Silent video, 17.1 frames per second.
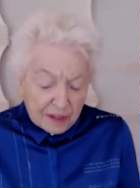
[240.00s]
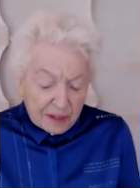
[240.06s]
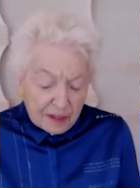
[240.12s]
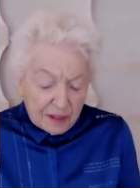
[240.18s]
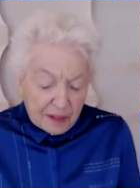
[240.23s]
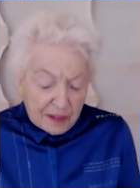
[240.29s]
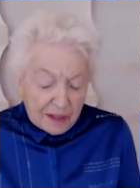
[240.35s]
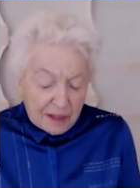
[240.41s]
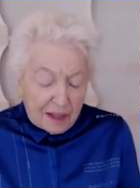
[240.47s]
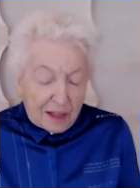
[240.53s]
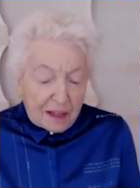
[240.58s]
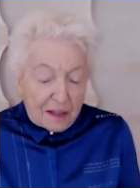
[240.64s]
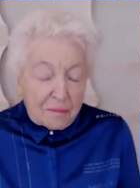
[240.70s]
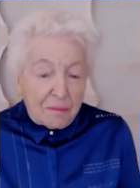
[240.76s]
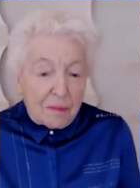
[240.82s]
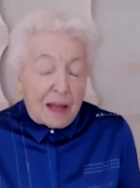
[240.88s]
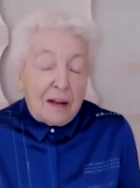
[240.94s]
Hmm.
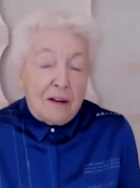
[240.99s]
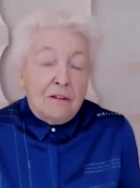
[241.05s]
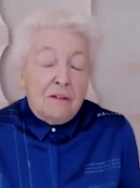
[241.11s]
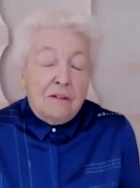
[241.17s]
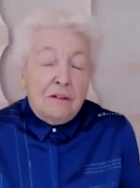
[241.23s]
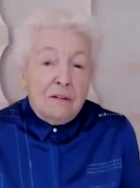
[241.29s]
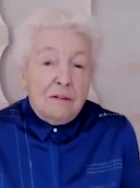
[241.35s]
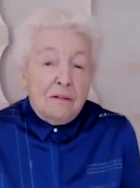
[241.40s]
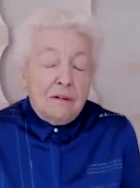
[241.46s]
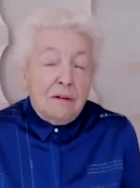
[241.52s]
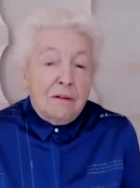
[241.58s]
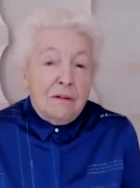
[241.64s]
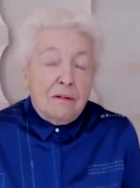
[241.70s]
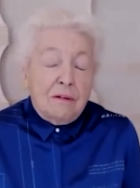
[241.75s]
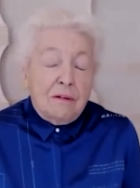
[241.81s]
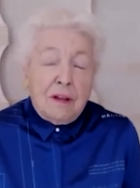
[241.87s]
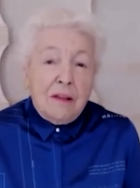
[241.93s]
Um, and
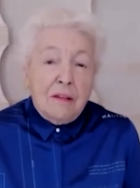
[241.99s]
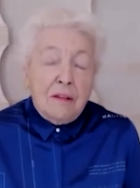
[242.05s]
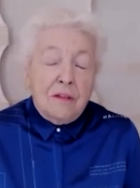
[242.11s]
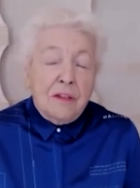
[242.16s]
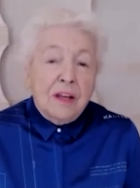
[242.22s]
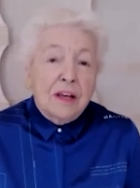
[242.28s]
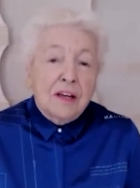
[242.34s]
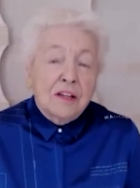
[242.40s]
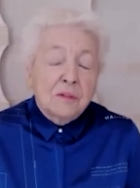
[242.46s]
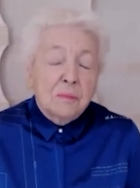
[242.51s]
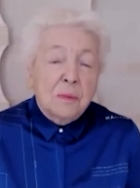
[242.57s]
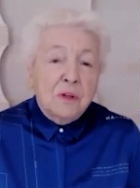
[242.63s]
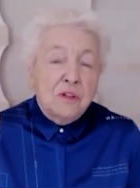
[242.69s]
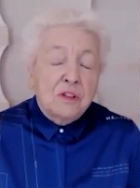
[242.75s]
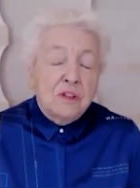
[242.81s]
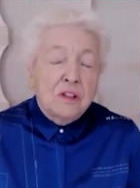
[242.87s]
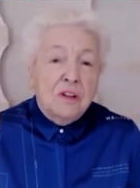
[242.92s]
the other thing, I
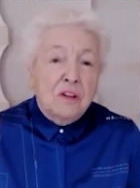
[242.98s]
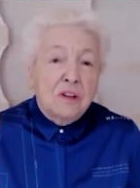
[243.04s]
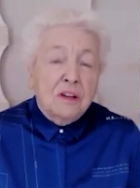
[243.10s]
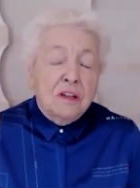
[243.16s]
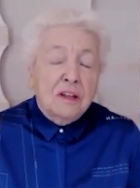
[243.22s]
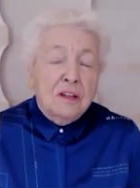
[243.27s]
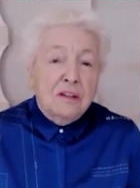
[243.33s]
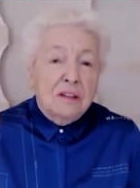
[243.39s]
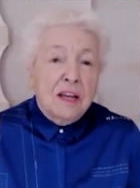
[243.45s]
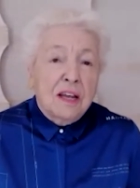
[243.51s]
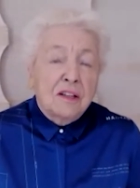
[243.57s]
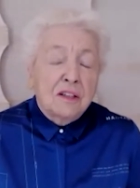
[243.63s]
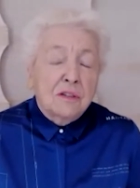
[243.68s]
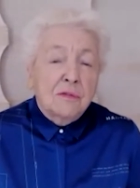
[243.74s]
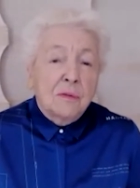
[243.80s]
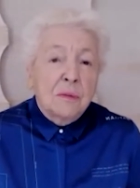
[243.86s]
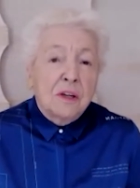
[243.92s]
suppose, is that
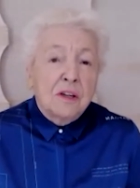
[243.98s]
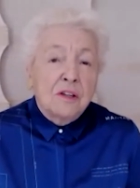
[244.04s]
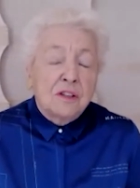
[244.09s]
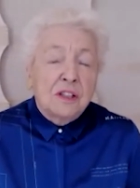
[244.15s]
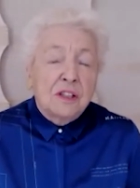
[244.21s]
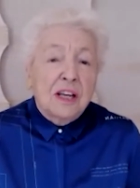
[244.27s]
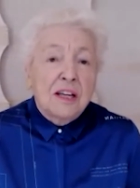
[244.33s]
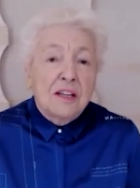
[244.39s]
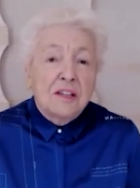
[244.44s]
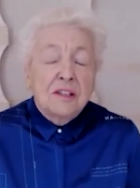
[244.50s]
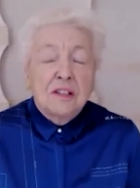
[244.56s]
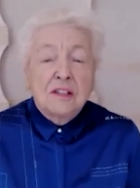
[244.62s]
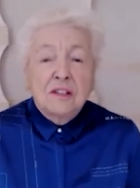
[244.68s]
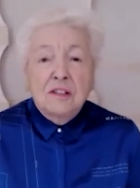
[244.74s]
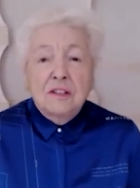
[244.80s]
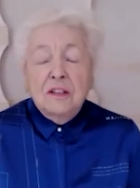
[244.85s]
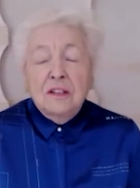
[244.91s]
dates from those days
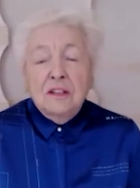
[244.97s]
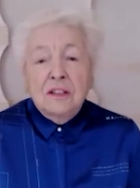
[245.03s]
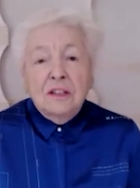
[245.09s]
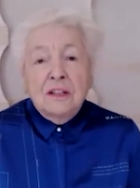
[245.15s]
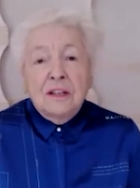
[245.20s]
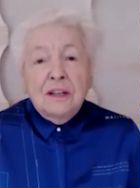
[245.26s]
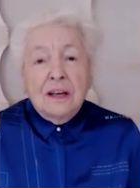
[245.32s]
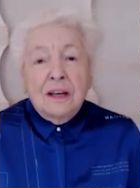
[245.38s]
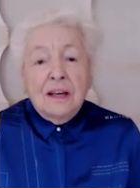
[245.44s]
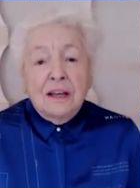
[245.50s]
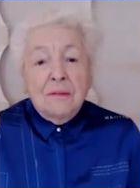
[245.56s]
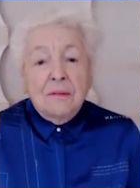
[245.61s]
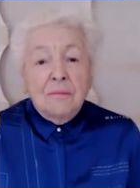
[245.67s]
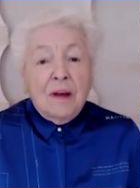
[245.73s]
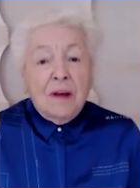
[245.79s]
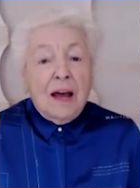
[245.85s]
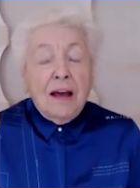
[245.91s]
is that
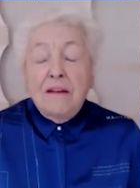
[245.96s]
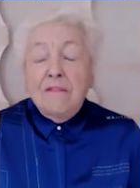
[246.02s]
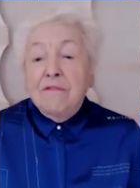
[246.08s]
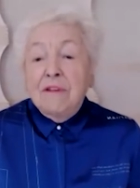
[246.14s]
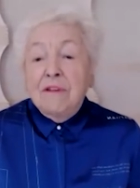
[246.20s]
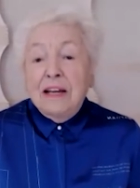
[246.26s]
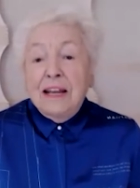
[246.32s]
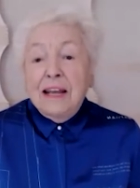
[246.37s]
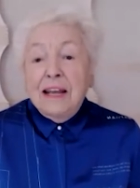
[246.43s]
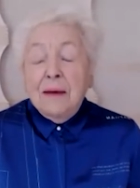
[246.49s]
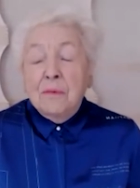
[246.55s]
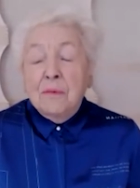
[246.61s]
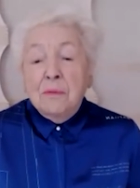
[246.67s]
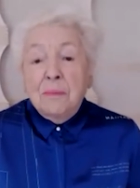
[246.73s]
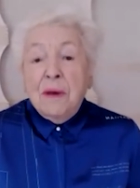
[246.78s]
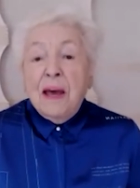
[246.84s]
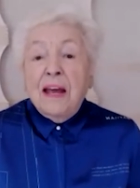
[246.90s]
um, I really am
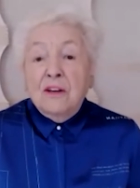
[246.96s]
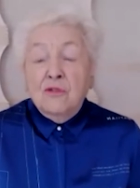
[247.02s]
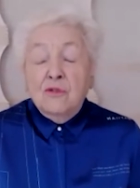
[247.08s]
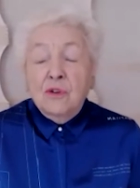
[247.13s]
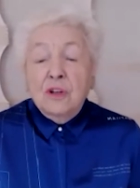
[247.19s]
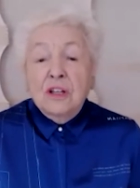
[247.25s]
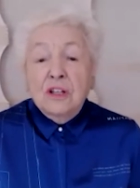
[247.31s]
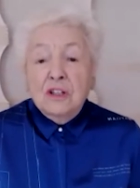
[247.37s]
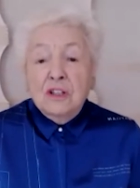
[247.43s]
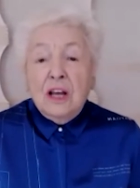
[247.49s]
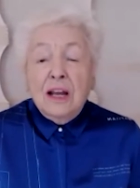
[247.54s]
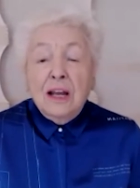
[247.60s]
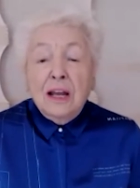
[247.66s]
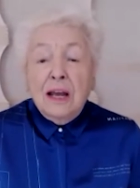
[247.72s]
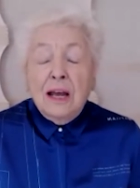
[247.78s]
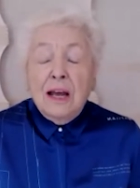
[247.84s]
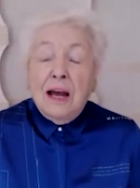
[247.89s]
a patriot.
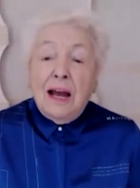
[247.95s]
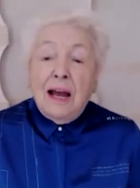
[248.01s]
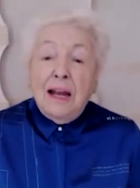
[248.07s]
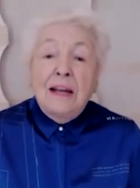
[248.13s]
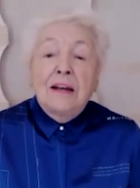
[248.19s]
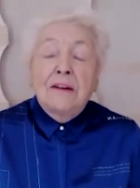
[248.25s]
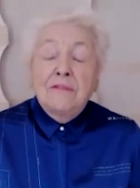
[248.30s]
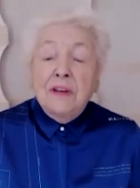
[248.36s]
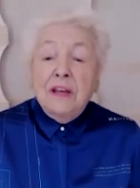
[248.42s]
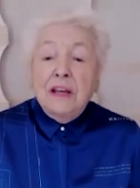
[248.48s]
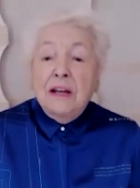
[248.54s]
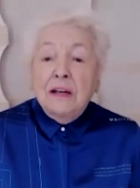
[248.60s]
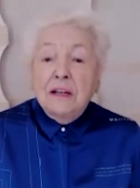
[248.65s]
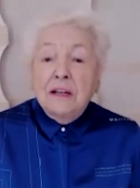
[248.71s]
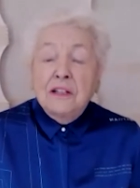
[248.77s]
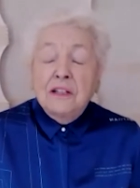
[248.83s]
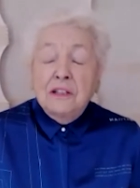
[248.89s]
I, I love
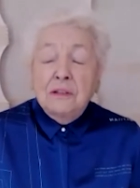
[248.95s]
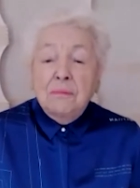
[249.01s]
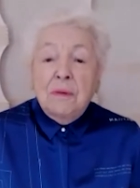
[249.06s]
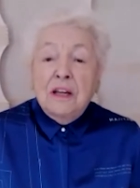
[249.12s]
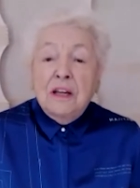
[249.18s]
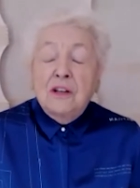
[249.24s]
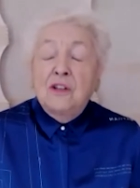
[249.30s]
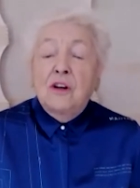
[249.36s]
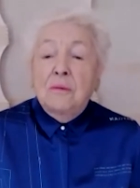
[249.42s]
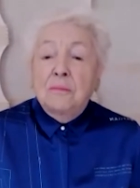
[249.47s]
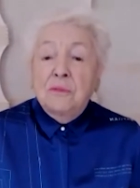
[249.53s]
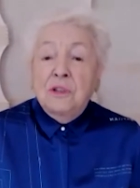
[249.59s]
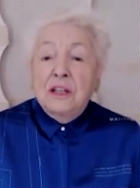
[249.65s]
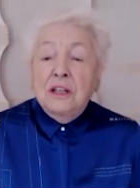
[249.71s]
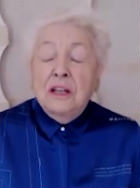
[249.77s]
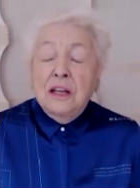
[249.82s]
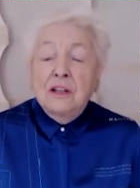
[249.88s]
England, my
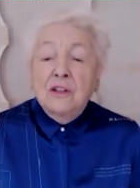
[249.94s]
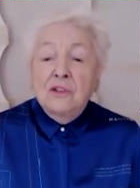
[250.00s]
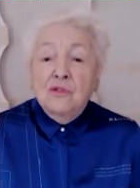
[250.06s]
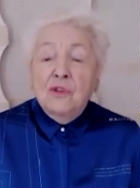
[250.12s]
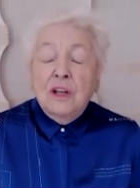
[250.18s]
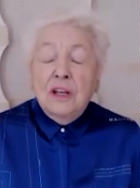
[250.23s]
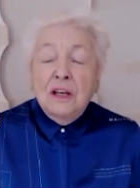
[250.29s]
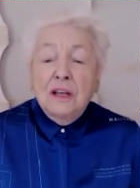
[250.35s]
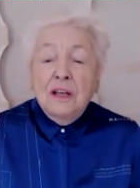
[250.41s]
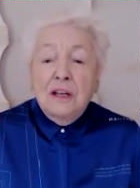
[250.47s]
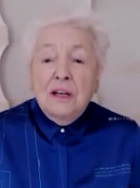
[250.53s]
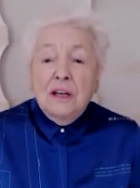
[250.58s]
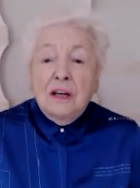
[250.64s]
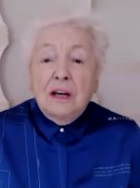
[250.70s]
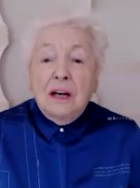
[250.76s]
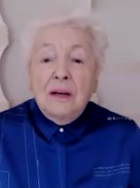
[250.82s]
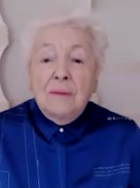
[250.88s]
adopted country
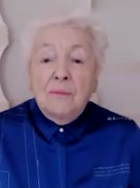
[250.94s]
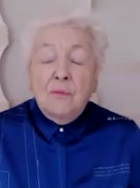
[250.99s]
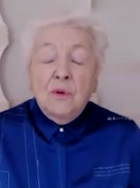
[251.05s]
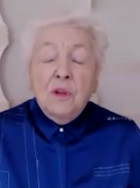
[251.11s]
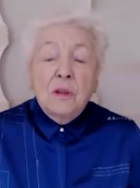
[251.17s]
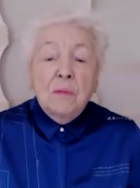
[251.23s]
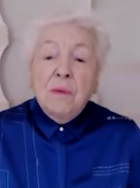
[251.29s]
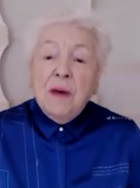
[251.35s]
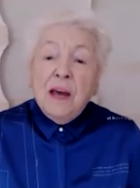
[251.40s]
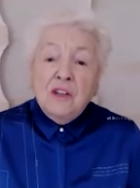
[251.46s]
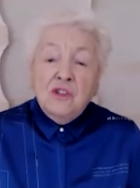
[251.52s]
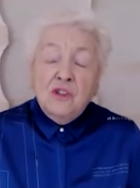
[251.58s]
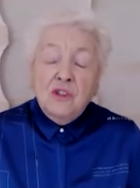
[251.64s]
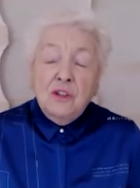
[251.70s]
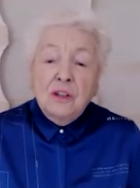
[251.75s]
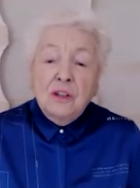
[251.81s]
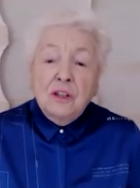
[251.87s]
um, with a
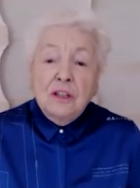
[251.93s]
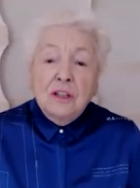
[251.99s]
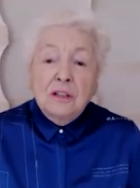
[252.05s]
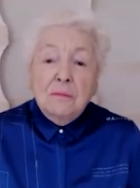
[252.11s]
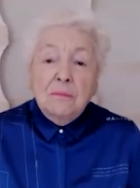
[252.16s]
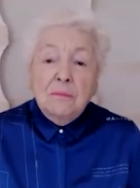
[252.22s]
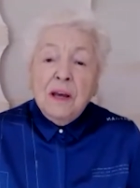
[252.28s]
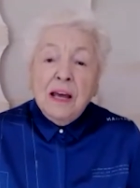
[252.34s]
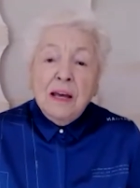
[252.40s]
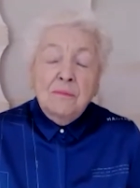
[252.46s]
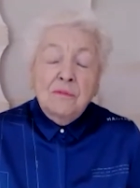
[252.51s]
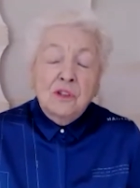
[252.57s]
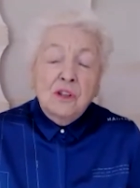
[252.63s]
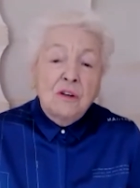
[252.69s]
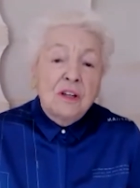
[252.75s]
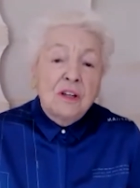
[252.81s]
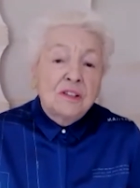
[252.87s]
passion that
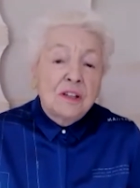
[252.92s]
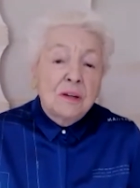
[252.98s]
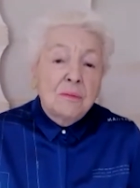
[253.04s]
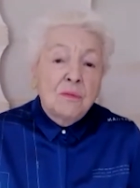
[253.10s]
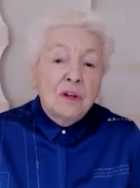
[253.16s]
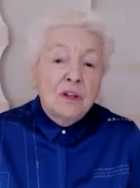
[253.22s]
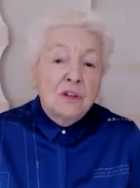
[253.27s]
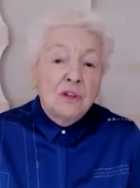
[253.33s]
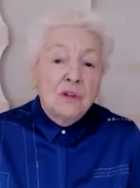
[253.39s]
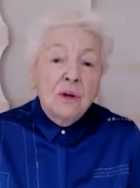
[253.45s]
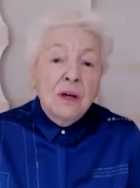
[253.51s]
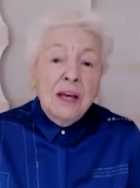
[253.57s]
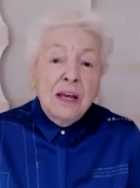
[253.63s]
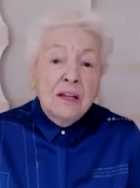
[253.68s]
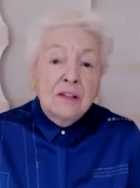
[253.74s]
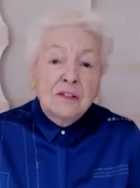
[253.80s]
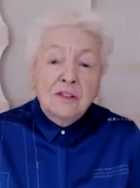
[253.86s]
perhaps only someone who
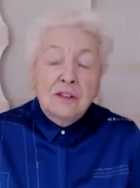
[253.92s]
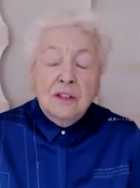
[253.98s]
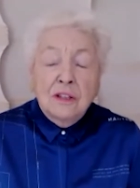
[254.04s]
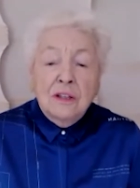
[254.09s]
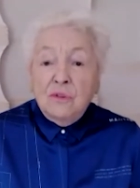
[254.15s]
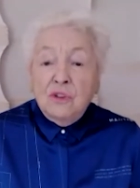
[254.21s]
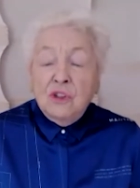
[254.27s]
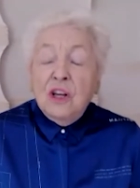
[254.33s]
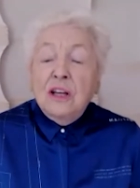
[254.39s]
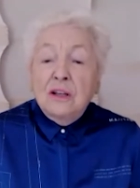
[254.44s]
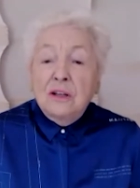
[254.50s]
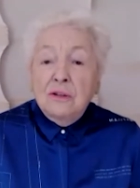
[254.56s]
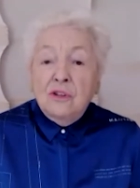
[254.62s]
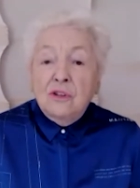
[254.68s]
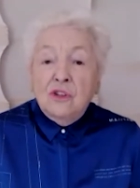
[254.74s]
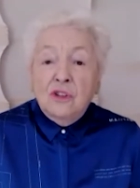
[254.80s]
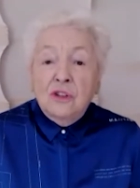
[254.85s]
has
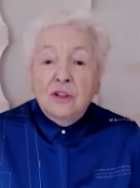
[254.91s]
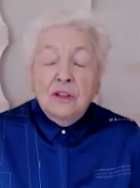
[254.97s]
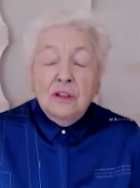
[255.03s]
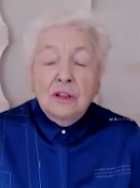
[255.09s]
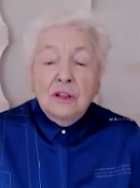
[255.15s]
changed